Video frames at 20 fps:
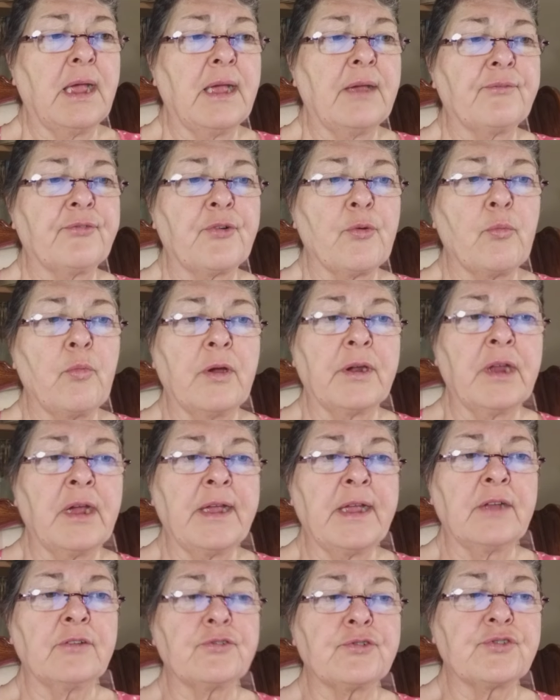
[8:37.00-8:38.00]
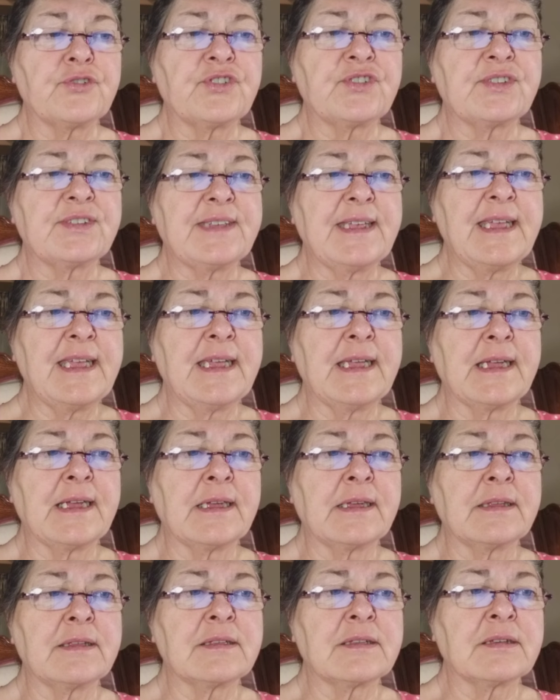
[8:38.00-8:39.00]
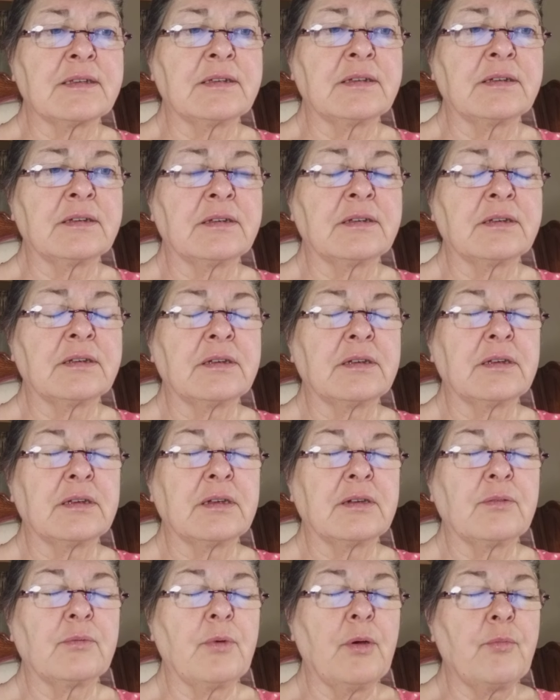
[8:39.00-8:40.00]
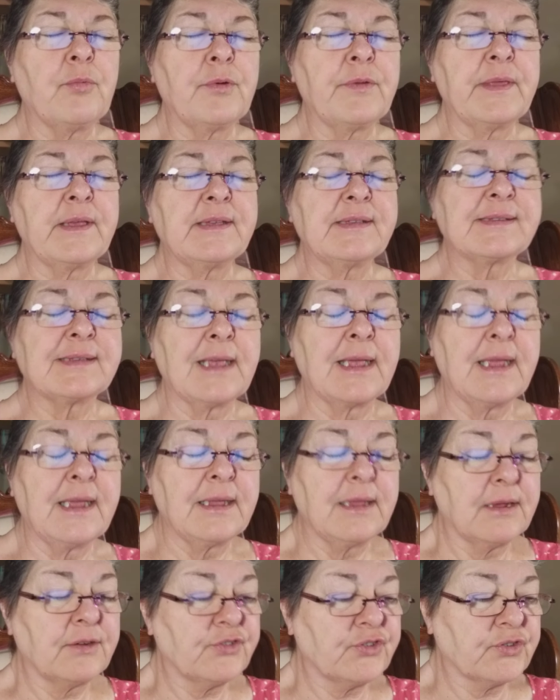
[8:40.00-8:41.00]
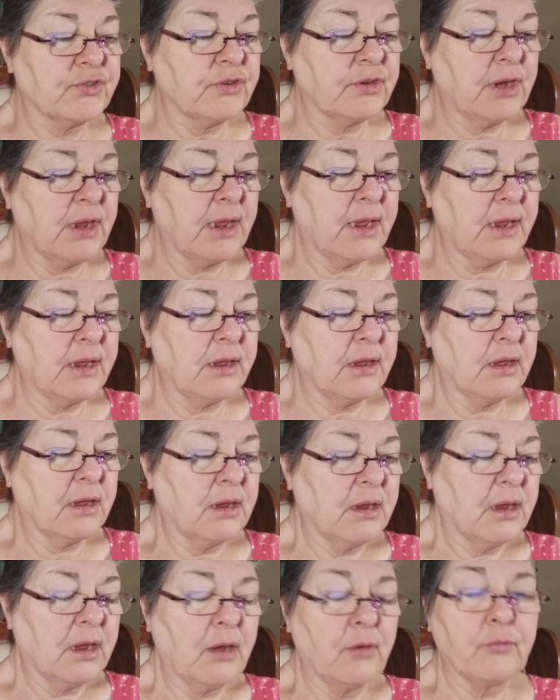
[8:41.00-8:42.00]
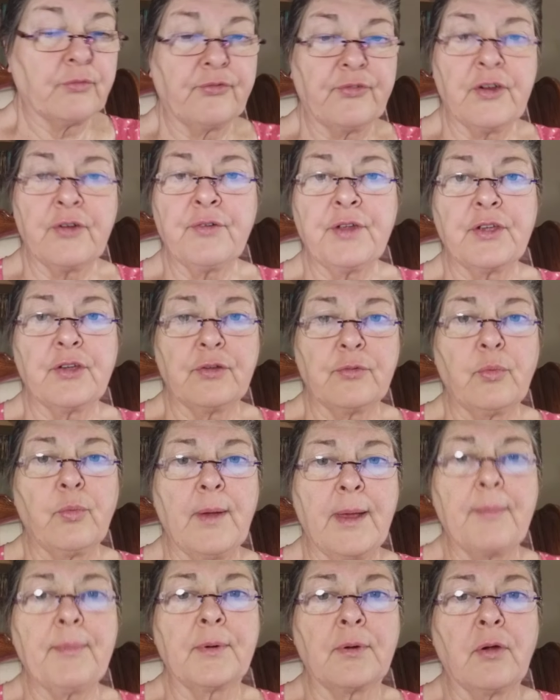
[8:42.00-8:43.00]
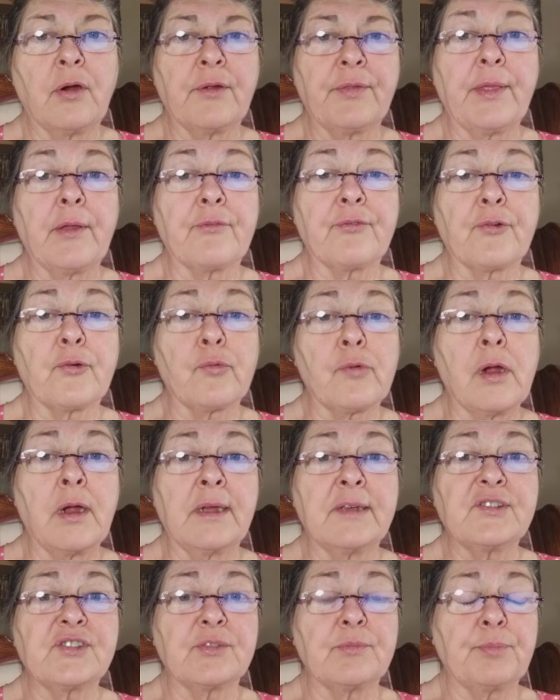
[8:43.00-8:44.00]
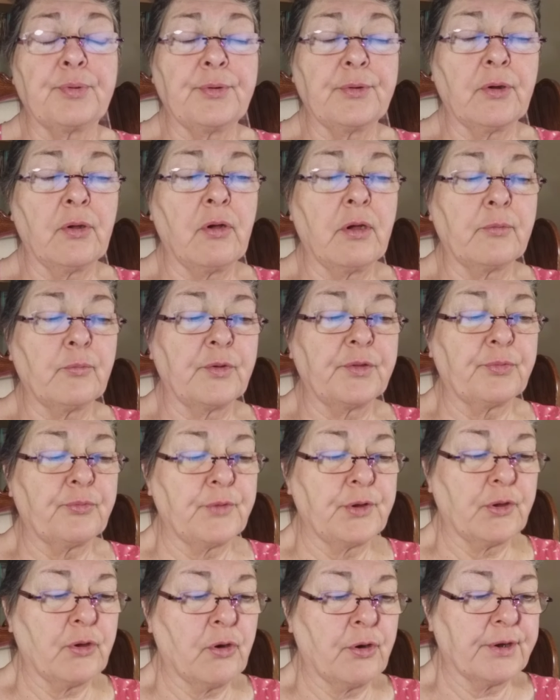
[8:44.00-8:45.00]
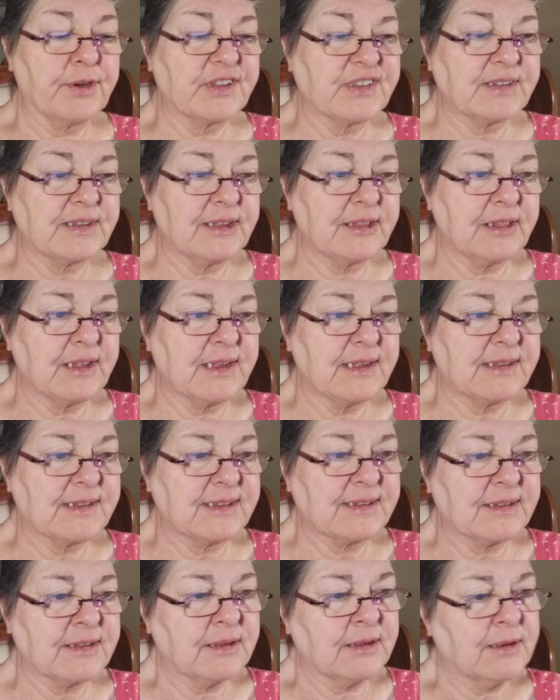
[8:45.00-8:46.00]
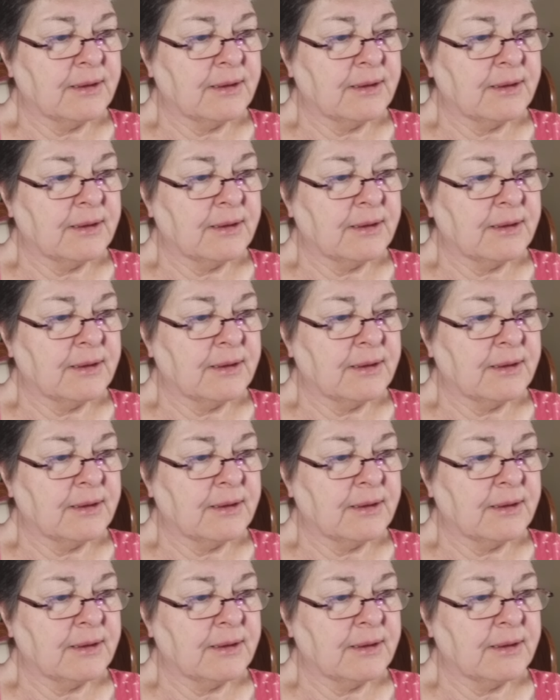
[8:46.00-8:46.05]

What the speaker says: from what I understand, what were they saying yesterday? Very good webinar that Verizon put on with regards to this.